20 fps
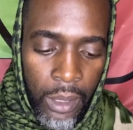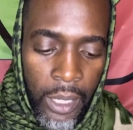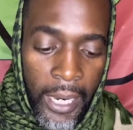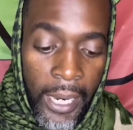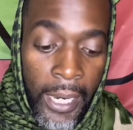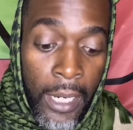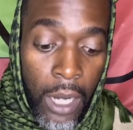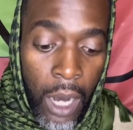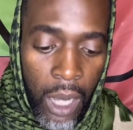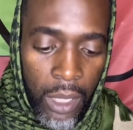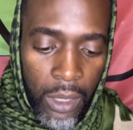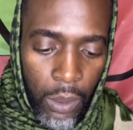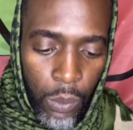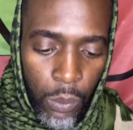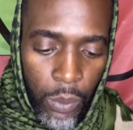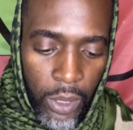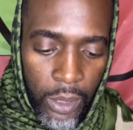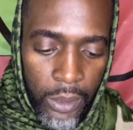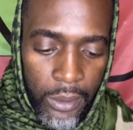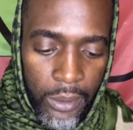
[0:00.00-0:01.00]
In other
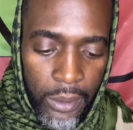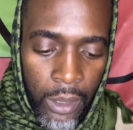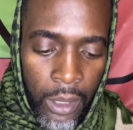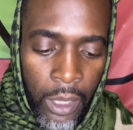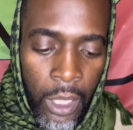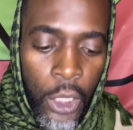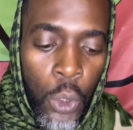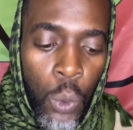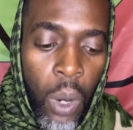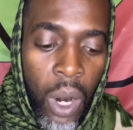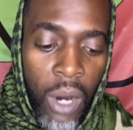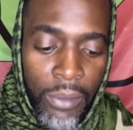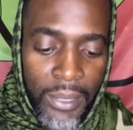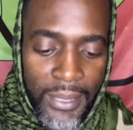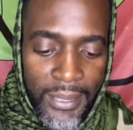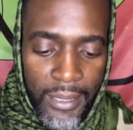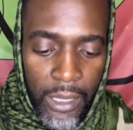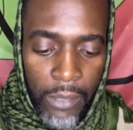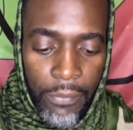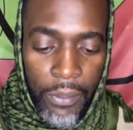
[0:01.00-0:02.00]
words, you are
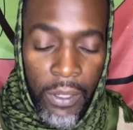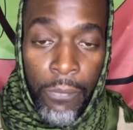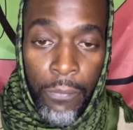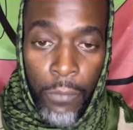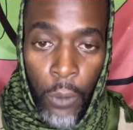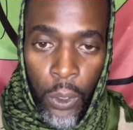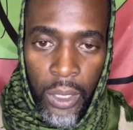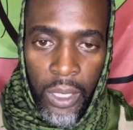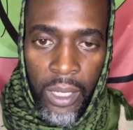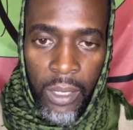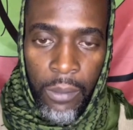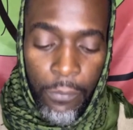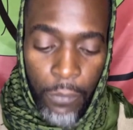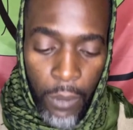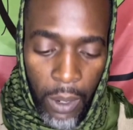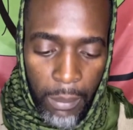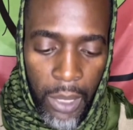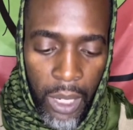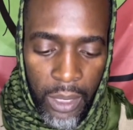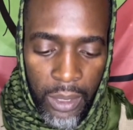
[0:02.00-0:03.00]
receiving funding
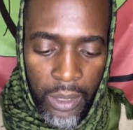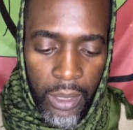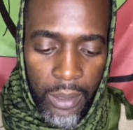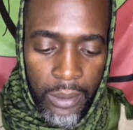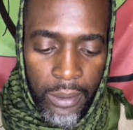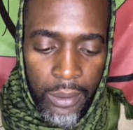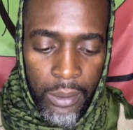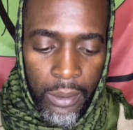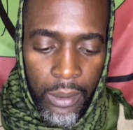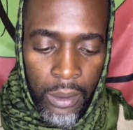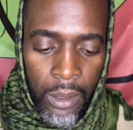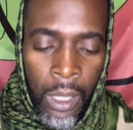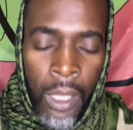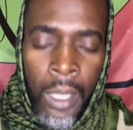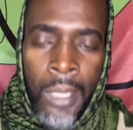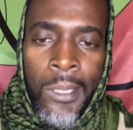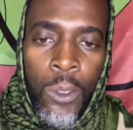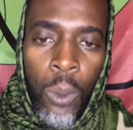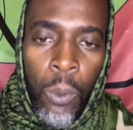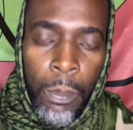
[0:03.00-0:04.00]
from others.
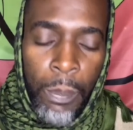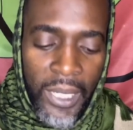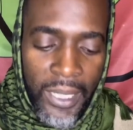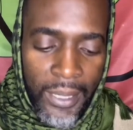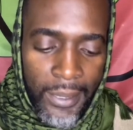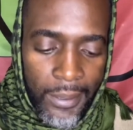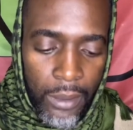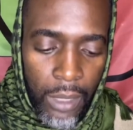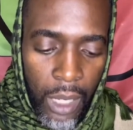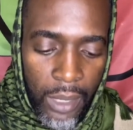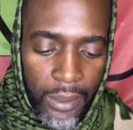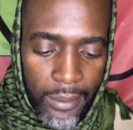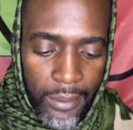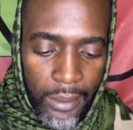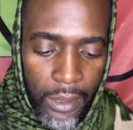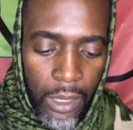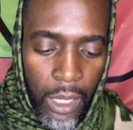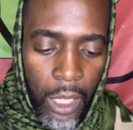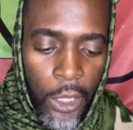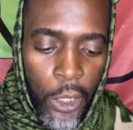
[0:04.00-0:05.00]
So please
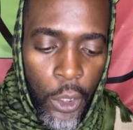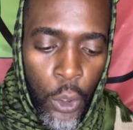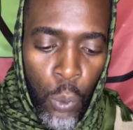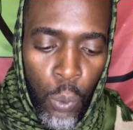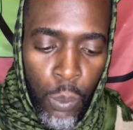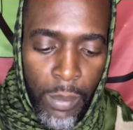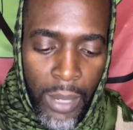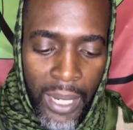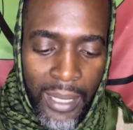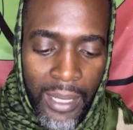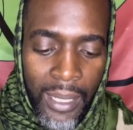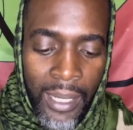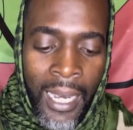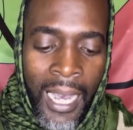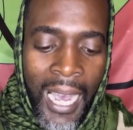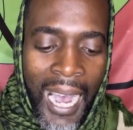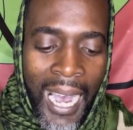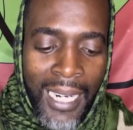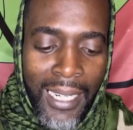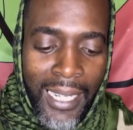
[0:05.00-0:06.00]
consider human
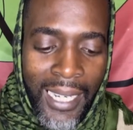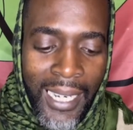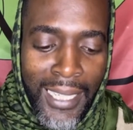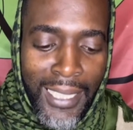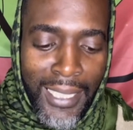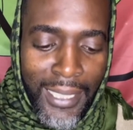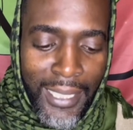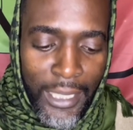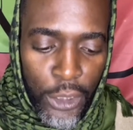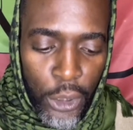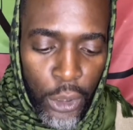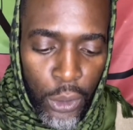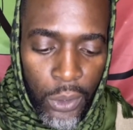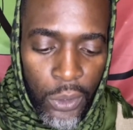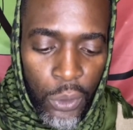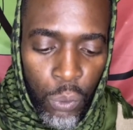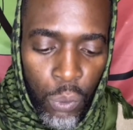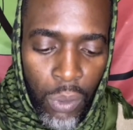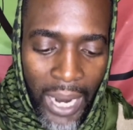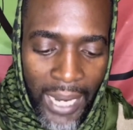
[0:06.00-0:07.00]
and indigenous
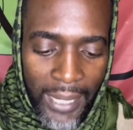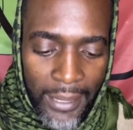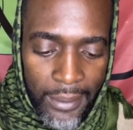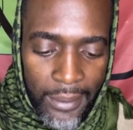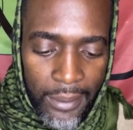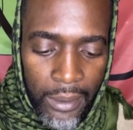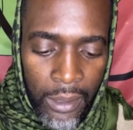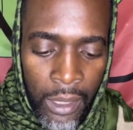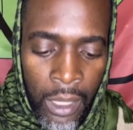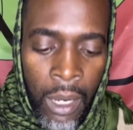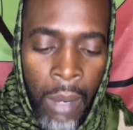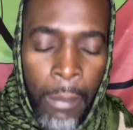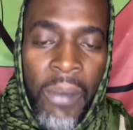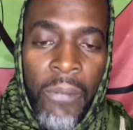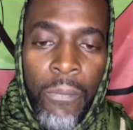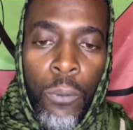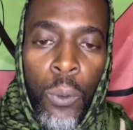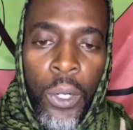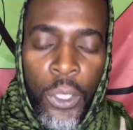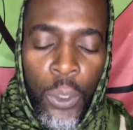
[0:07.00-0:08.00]
rights
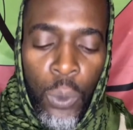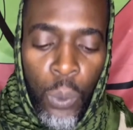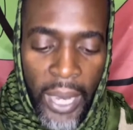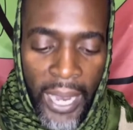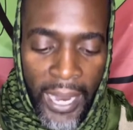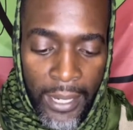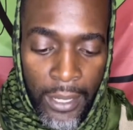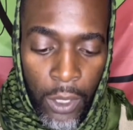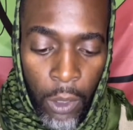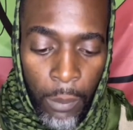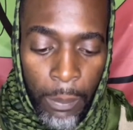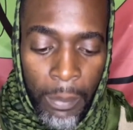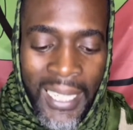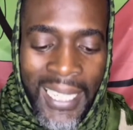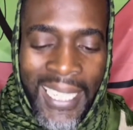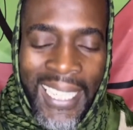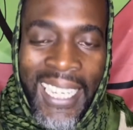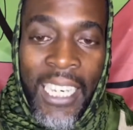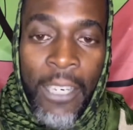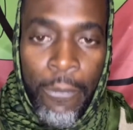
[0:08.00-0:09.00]
before you end up
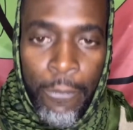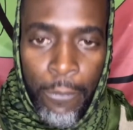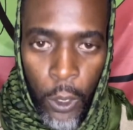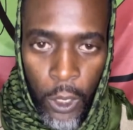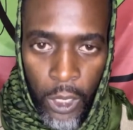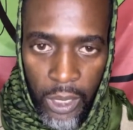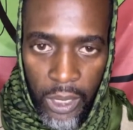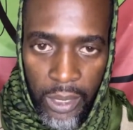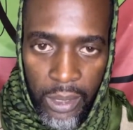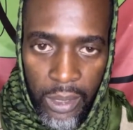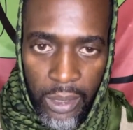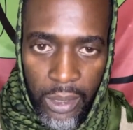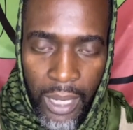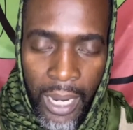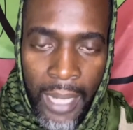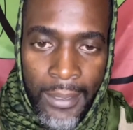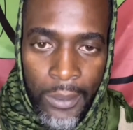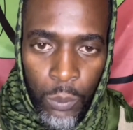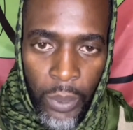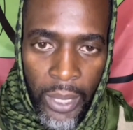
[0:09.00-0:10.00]
defunded
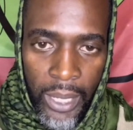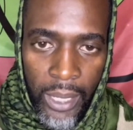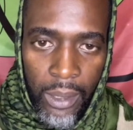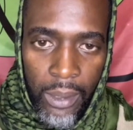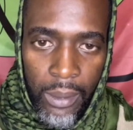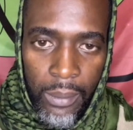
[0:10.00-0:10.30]
as well.